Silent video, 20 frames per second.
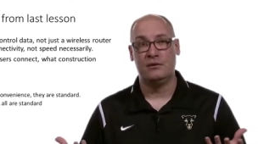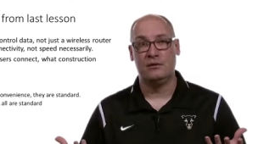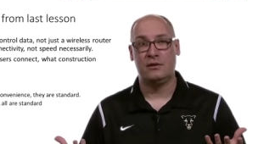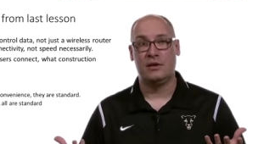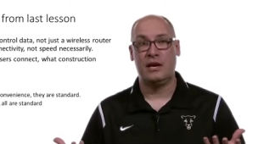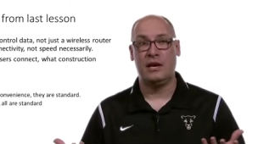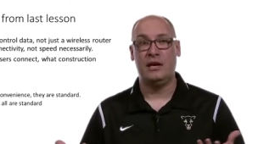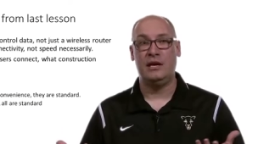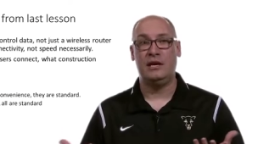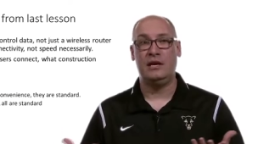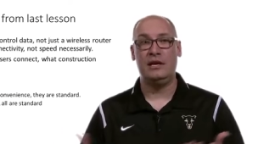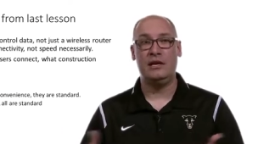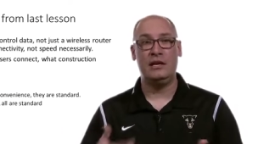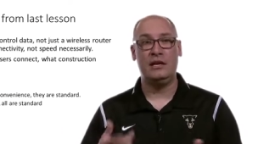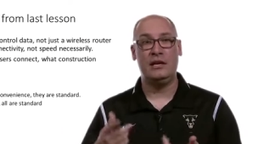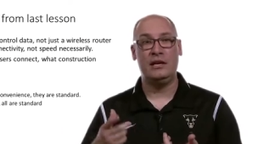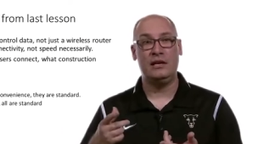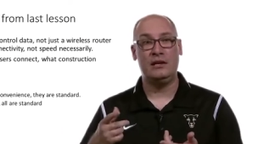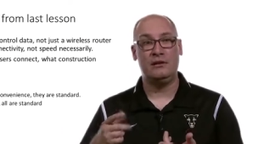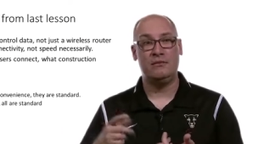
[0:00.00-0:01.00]
okay?
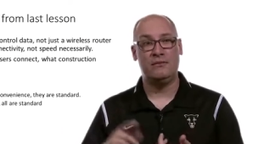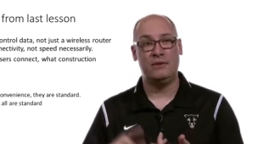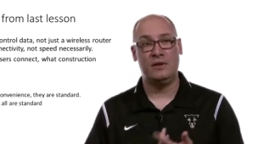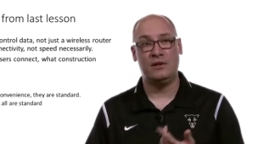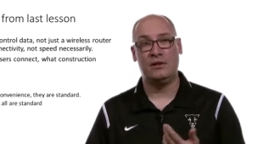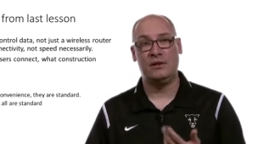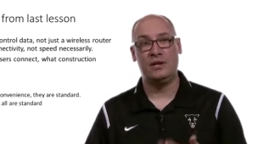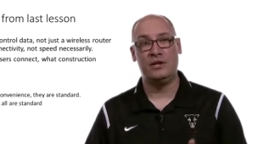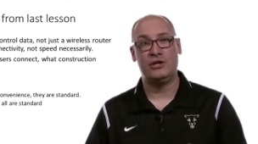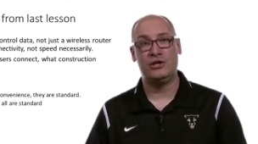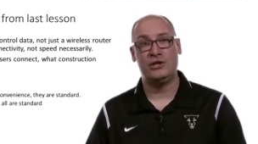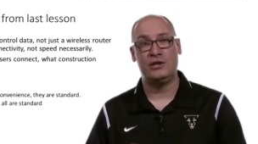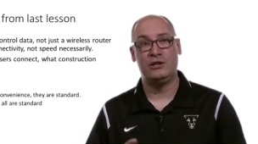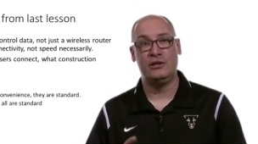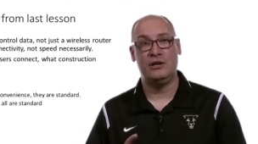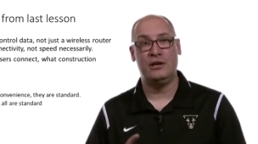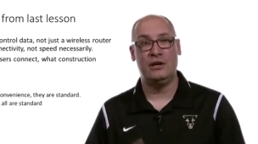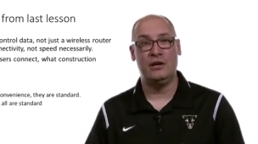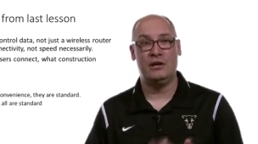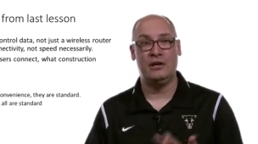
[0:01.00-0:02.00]
Heating,
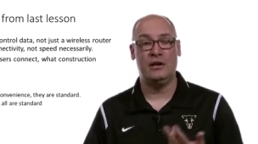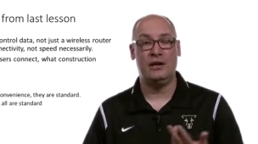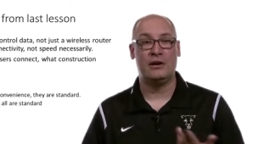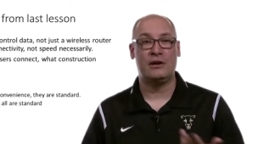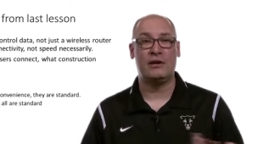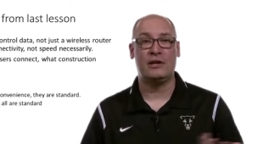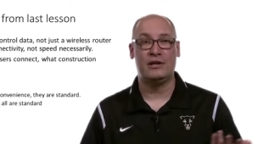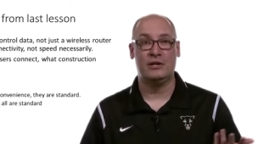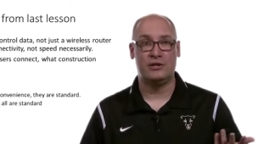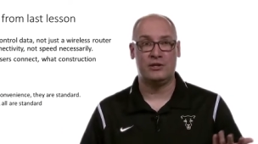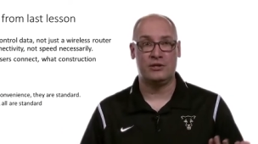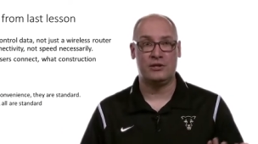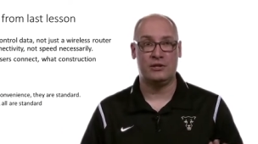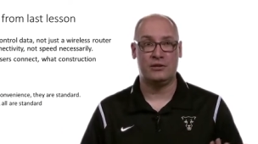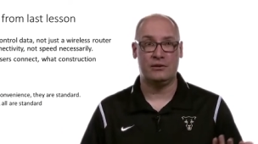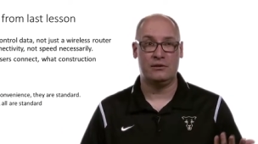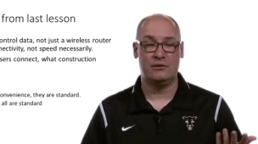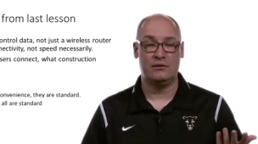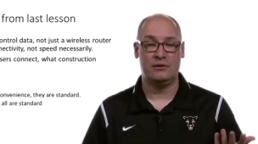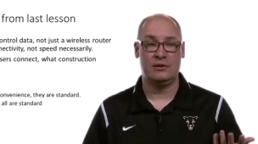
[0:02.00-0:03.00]
ventilation, and air
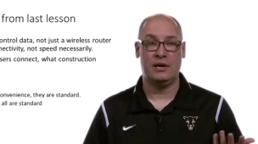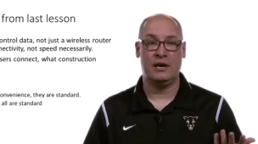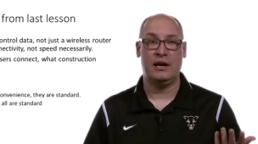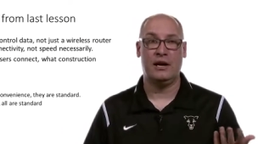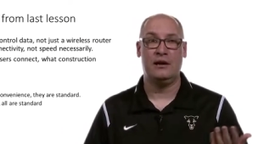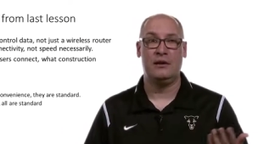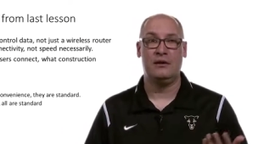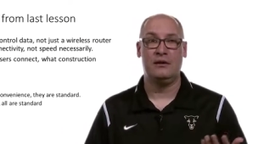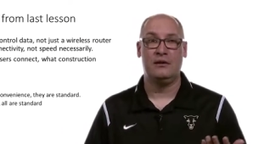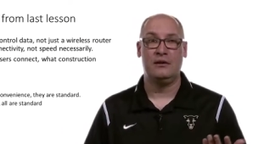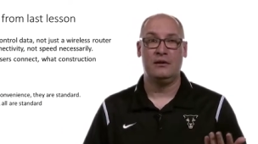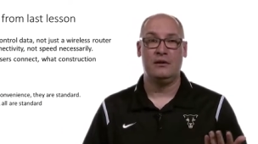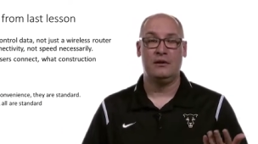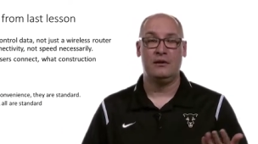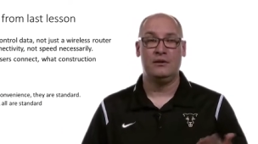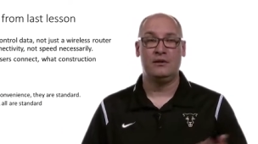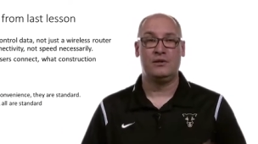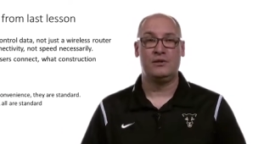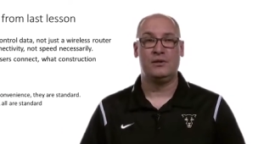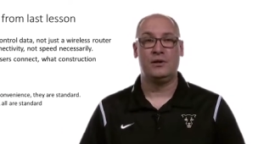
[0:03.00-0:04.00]
conditioning, okay?
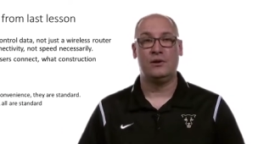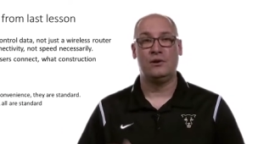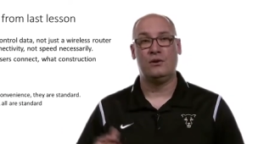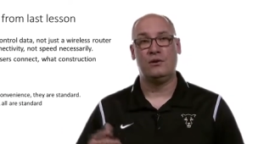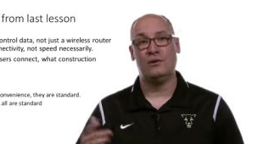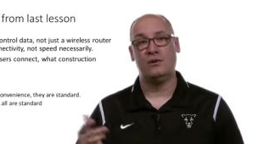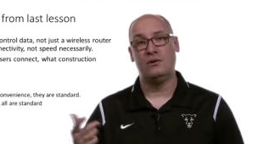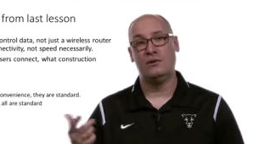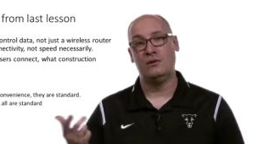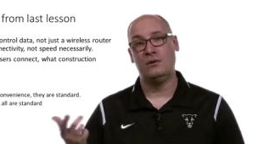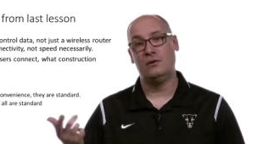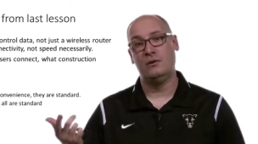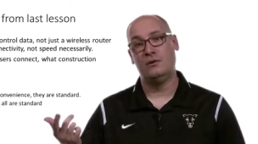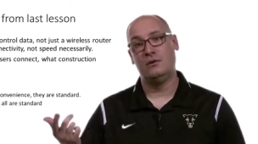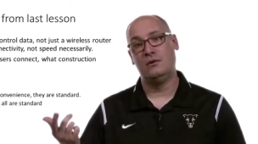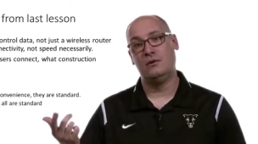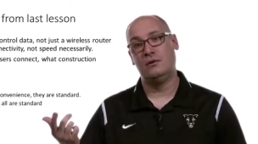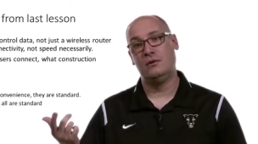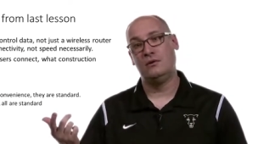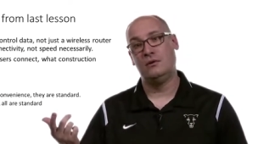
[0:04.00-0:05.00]
So
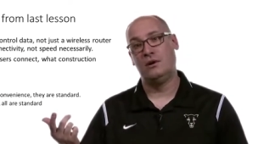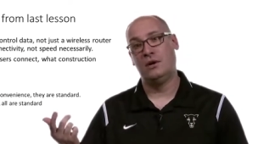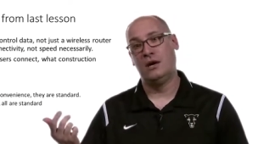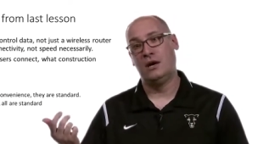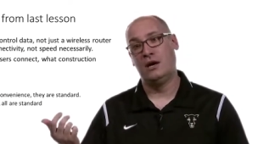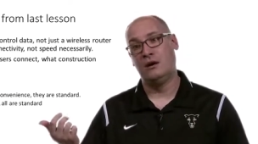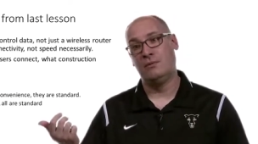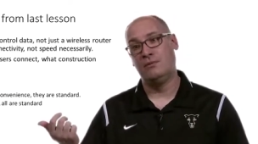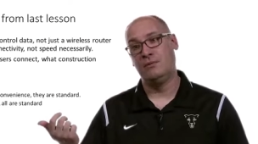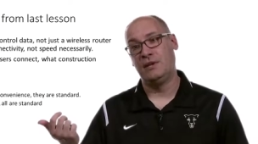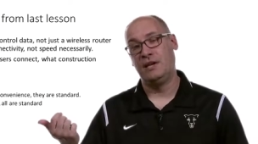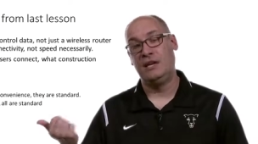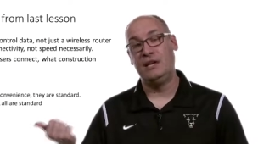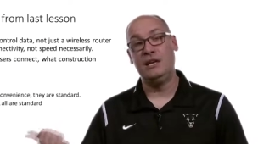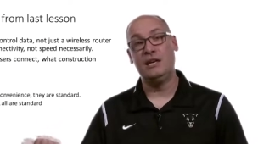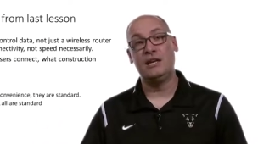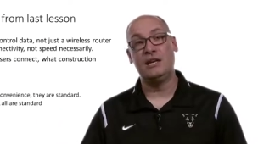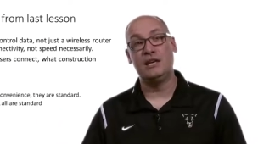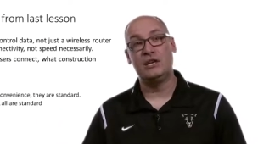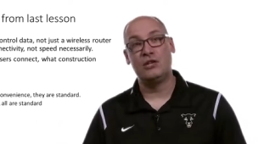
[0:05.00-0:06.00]
the
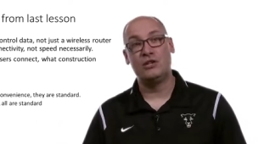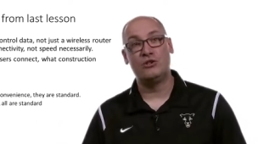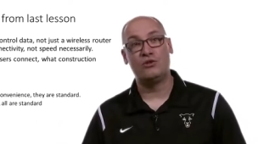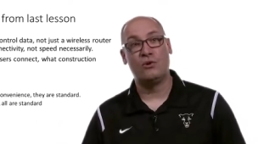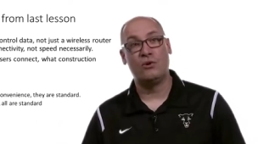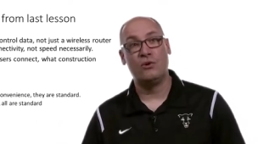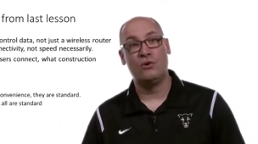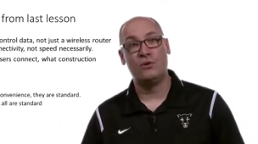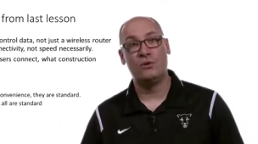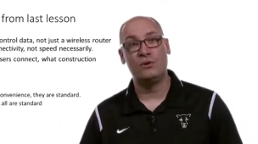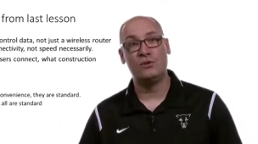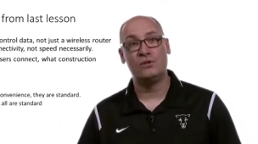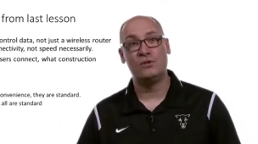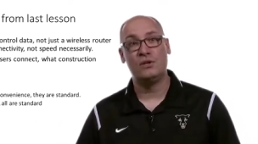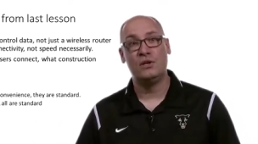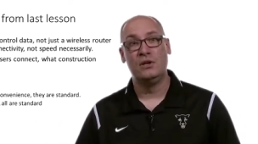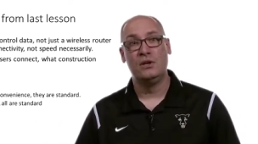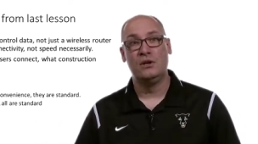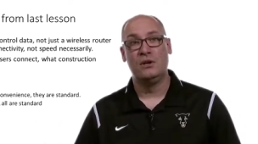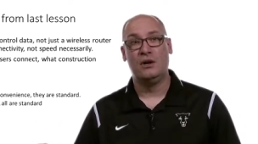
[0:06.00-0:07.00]
heating controls,
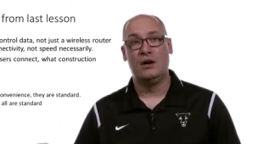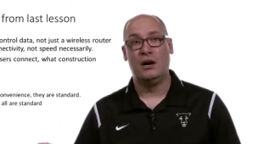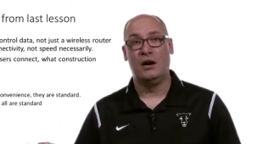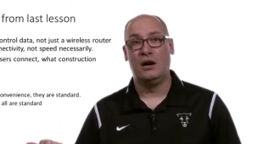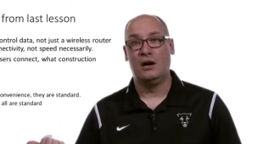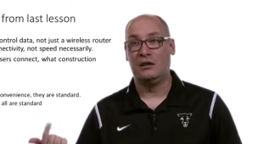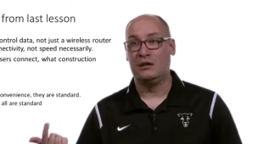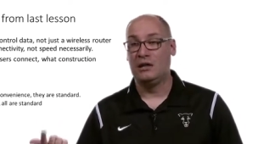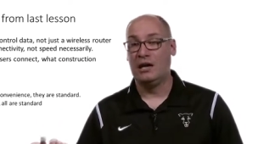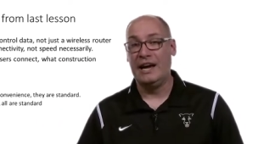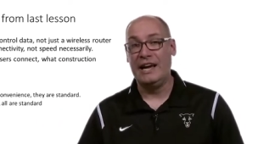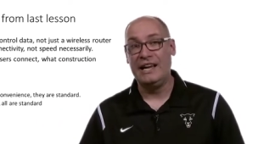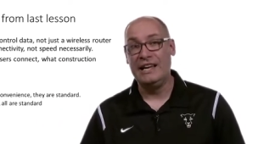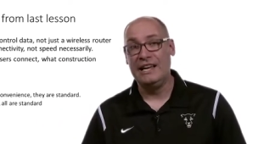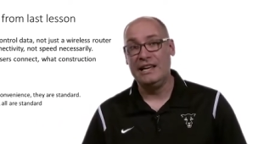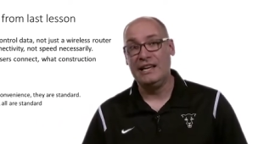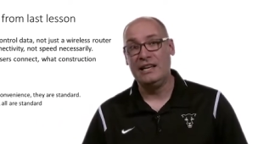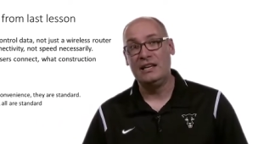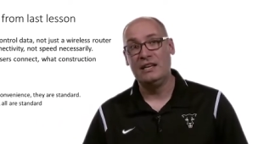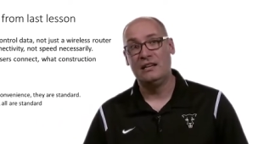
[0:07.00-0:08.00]

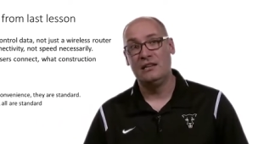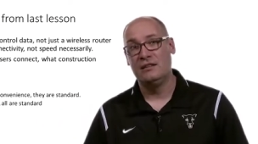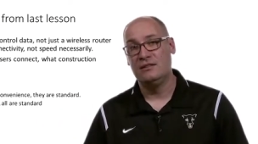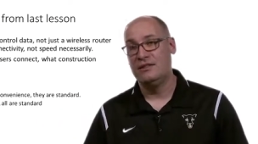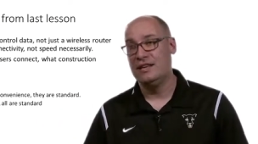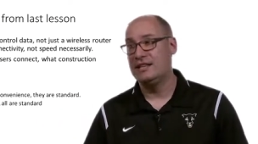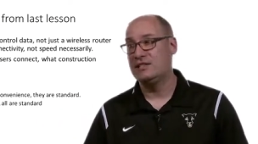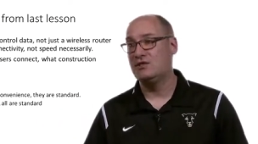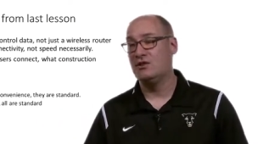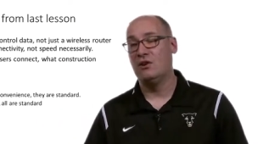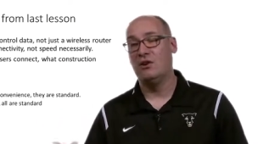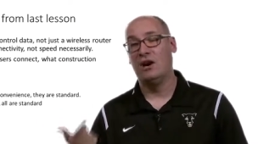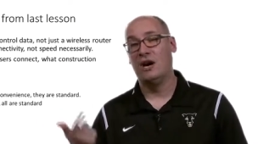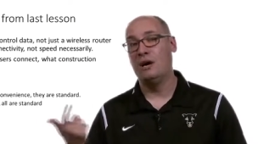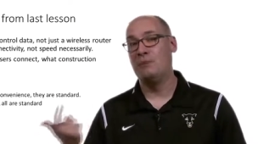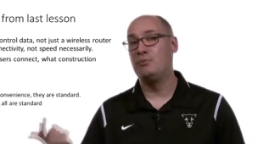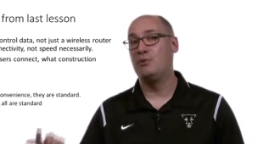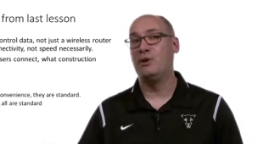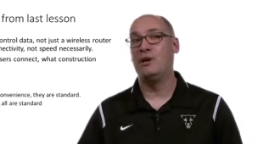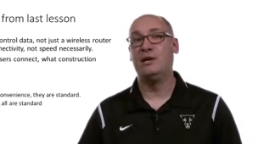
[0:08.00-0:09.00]
lighting, that's all
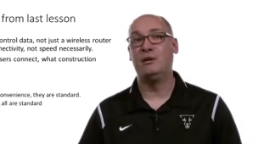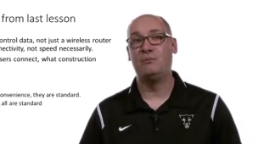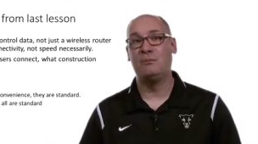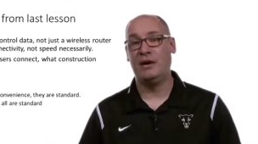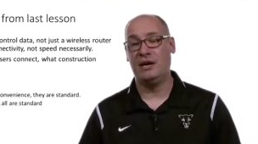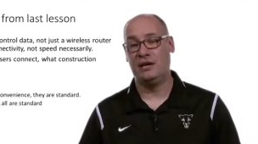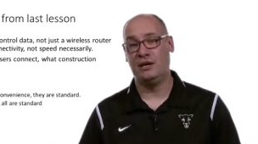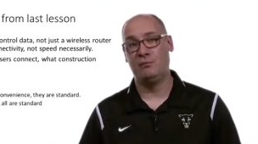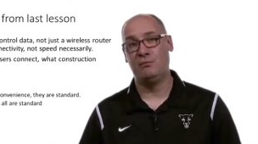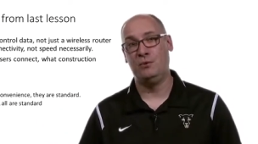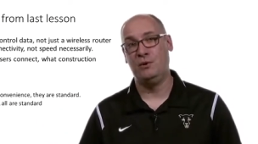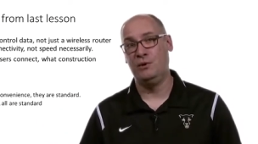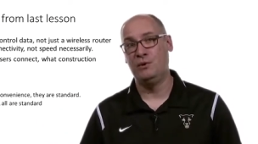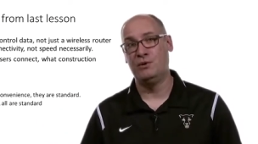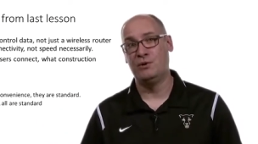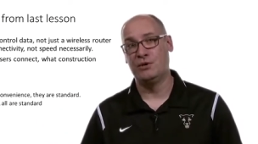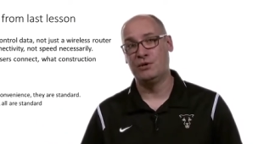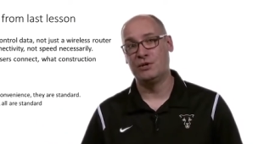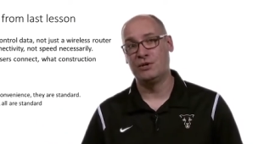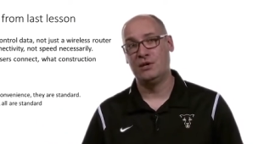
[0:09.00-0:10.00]
operated by
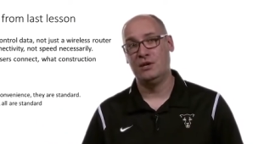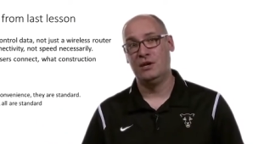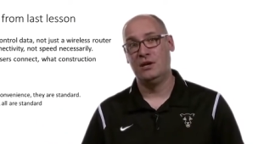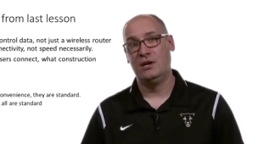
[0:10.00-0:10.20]
computers